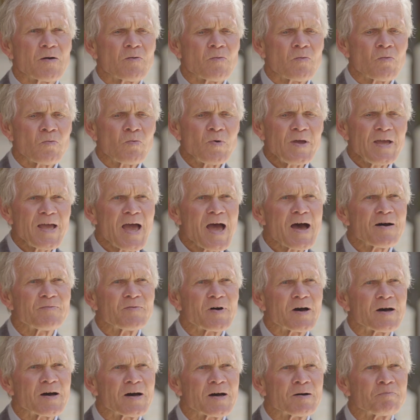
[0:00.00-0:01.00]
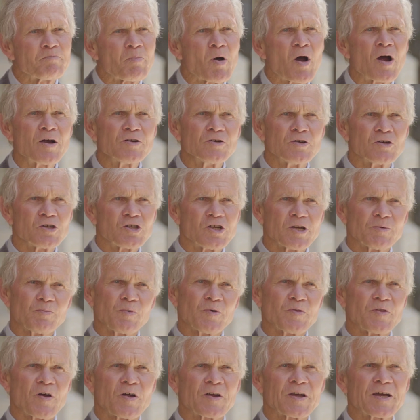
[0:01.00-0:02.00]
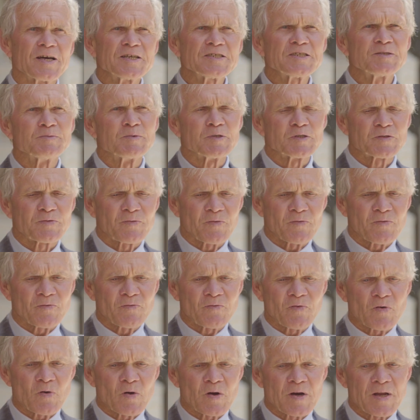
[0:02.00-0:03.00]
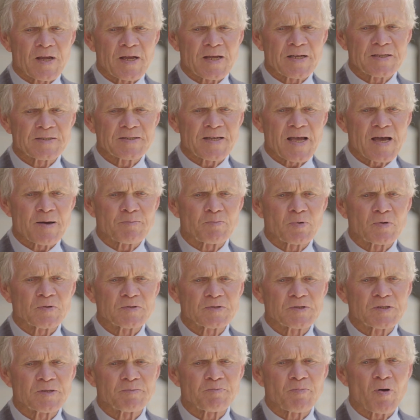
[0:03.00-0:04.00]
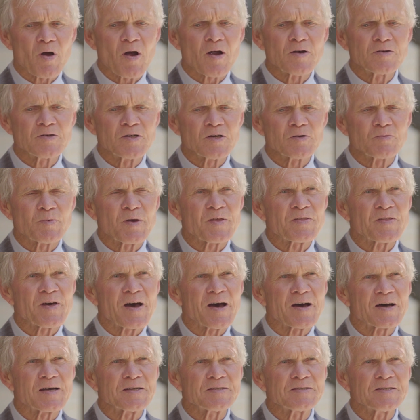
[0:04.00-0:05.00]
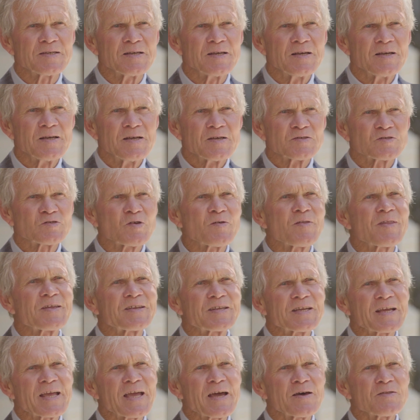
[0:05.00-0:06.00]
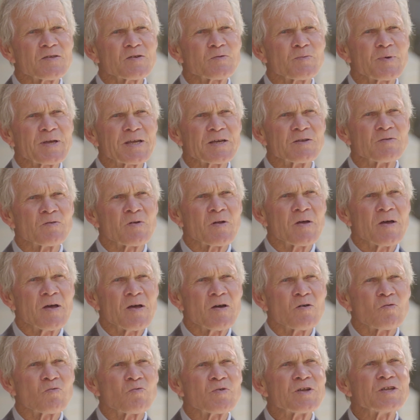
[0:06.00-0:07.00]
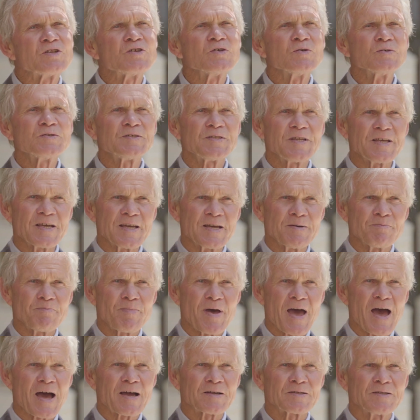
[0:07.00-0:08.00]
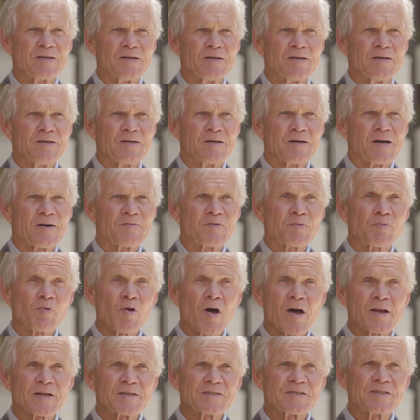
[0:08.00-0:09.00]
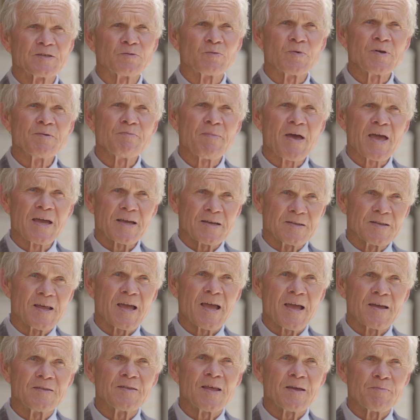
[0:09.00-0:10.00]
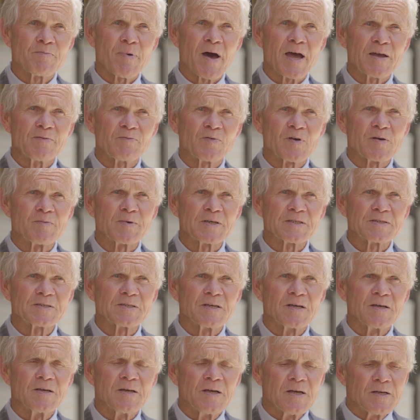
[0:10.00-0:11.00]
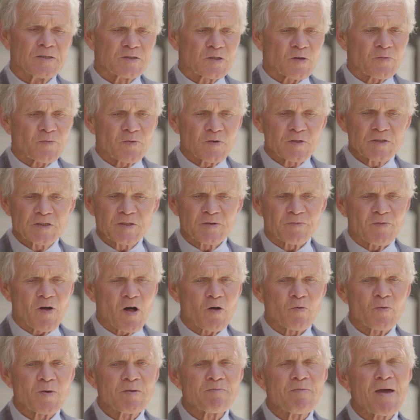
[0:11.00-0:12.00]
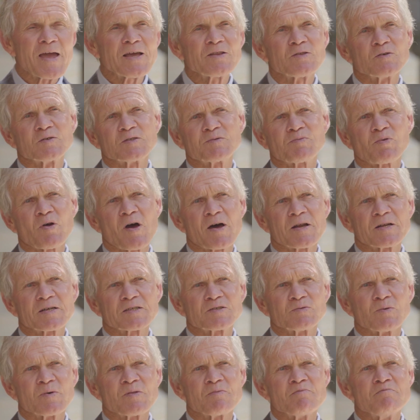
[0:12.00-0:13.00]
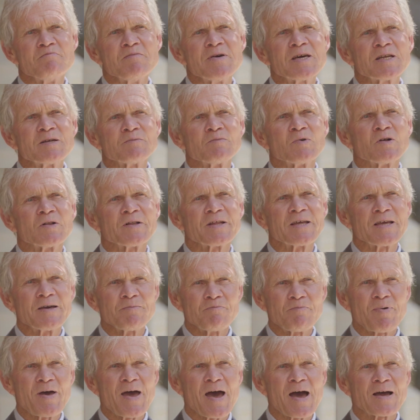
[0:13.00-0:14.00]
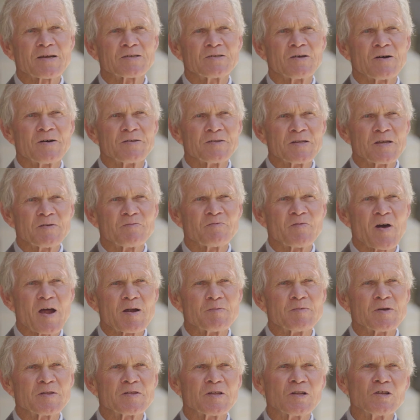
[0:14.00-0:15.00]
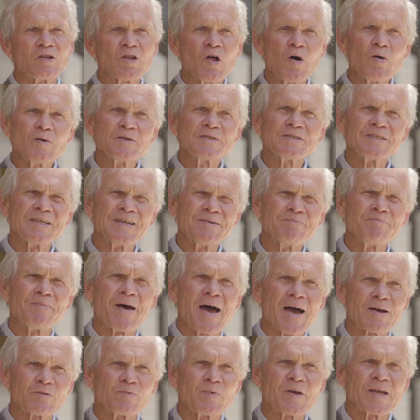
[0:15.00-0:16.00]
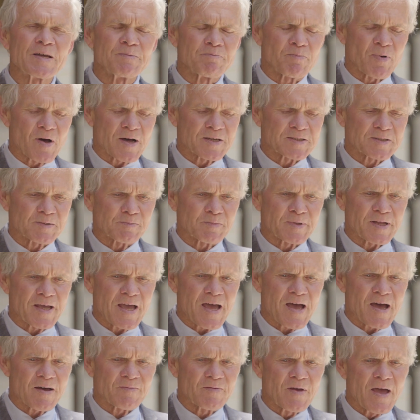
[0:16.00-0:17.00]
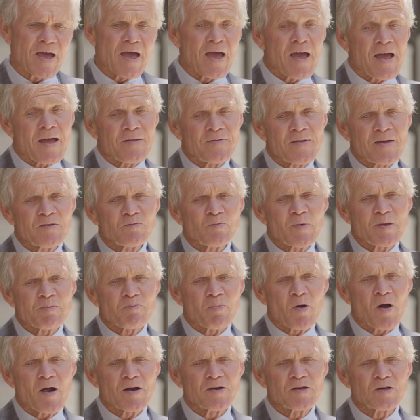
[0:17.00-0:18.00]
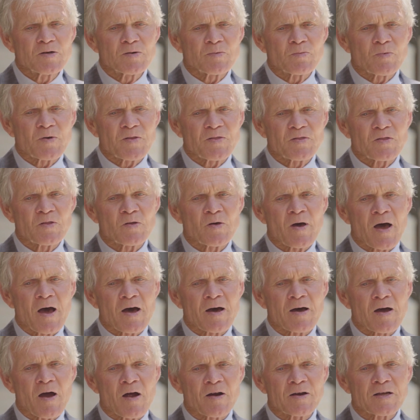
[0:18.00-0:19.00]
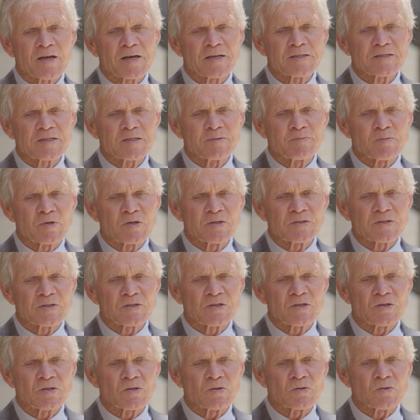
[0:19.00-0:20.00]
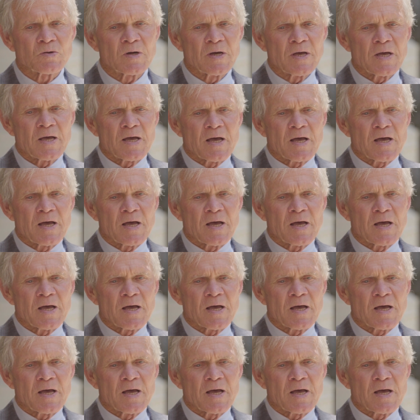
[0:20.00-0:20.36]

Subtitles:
we have a partnership with our customers, for example, to partner with us so that together we can reduce the impact of the products that we make and they buy from us. So first of all, we make those products with minimal impact on the environment, the lowest impact we can possibly have. And then we partner with our customers to